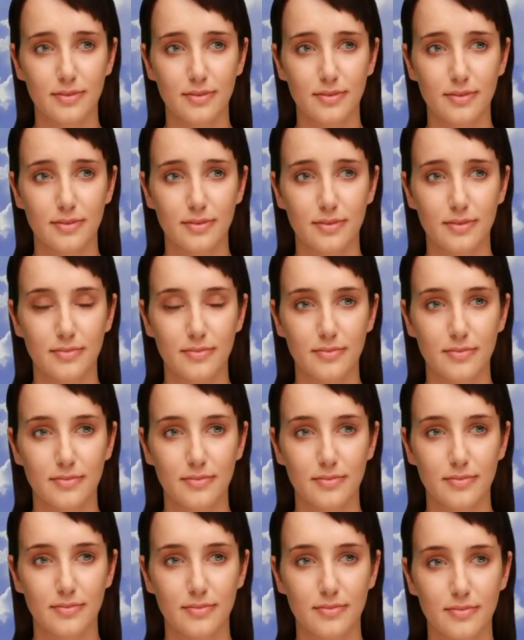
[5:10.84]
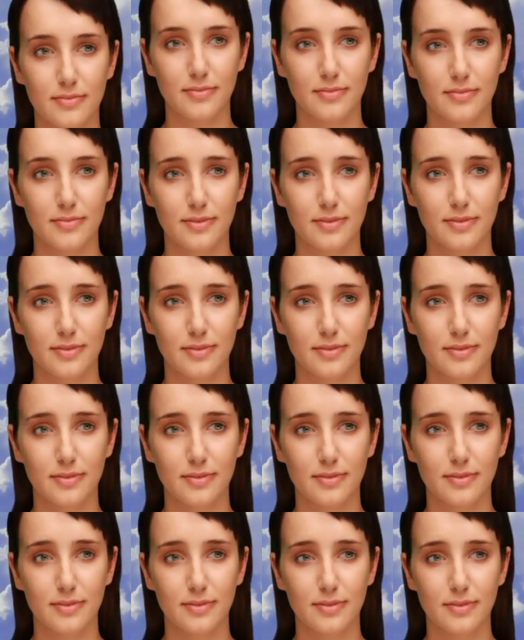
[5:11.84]

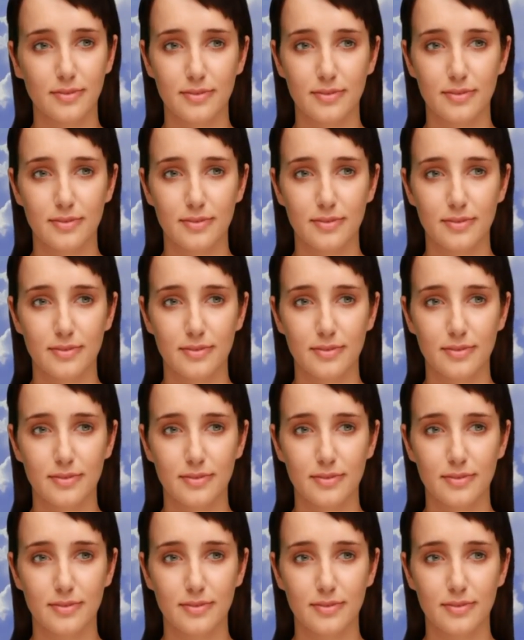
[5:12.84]
No one is speaking in this clip.